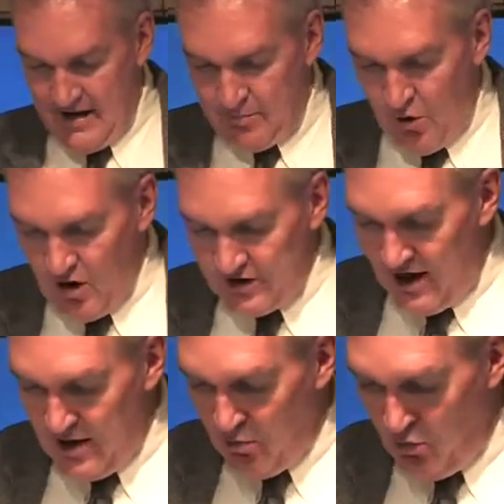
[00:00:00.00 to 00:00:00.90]

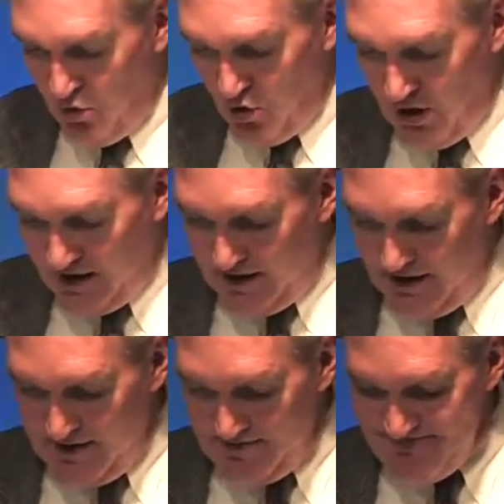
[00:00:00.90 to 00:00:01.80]
part-time work,
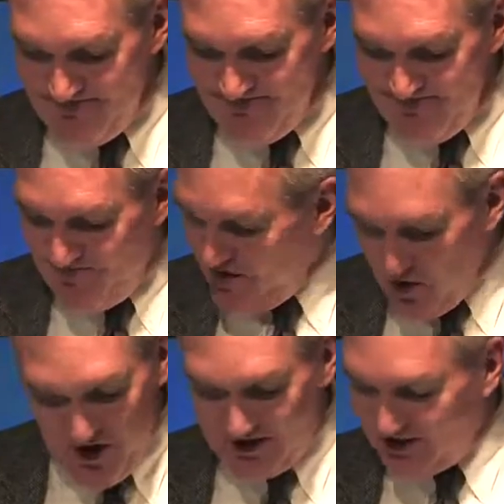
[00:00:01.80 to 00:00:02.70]

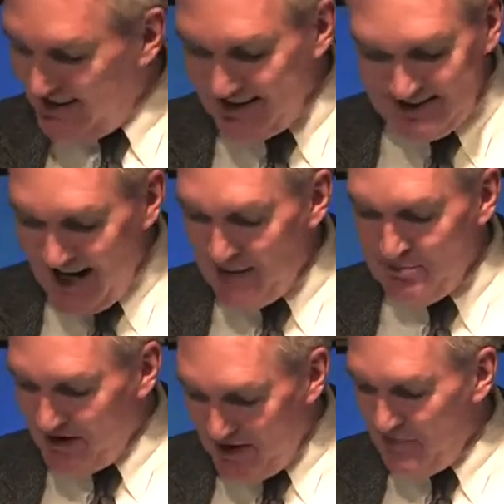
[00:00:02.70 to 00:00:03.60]
various things
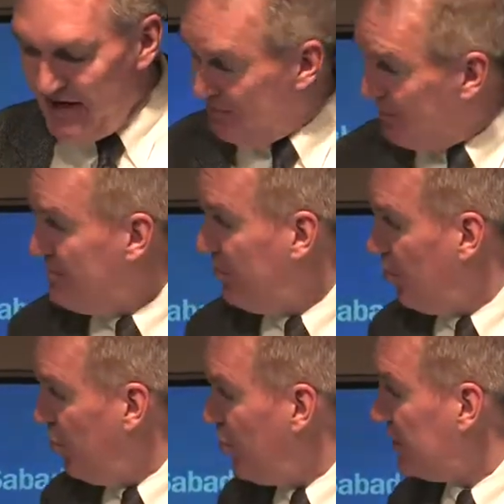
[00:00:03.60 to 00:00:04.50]
happened that meant
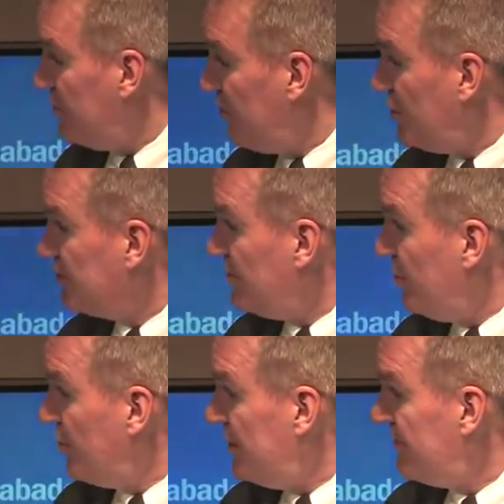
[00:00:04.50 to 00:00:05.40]
people worked more and
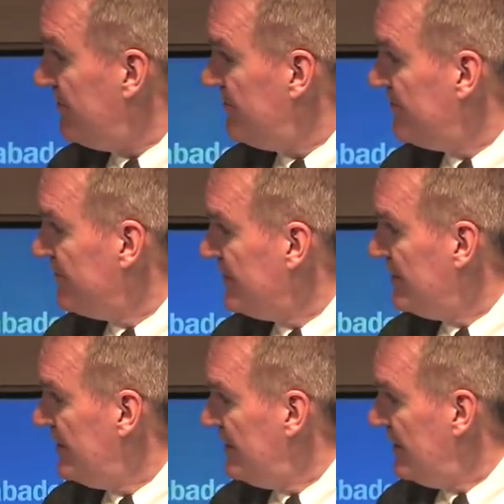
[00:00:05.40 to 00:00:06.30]
more.
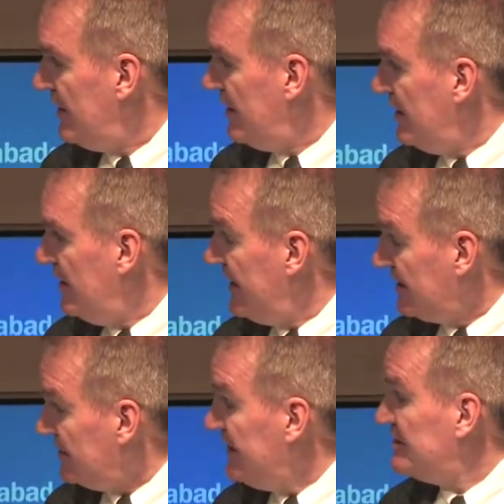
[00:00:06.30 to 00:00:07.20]

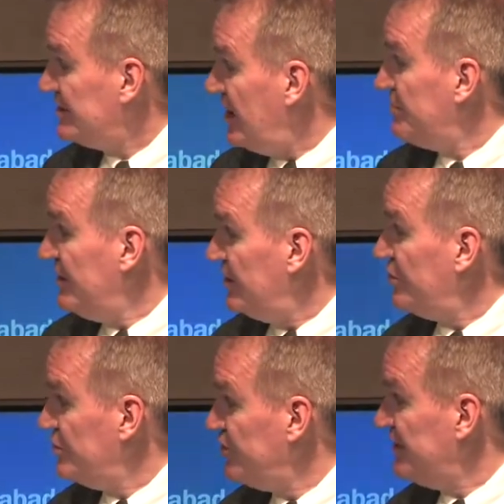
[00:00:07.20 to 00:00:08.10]
At least up
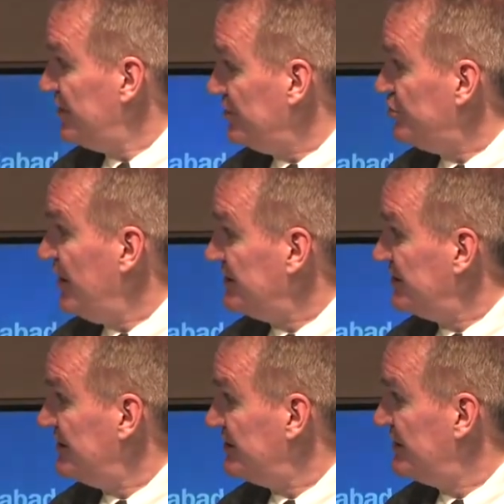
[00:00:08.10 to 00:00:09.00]
until the recent
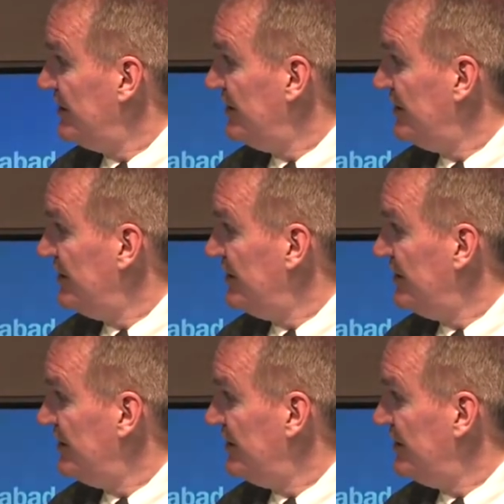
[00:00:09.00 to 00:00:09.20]
crisis.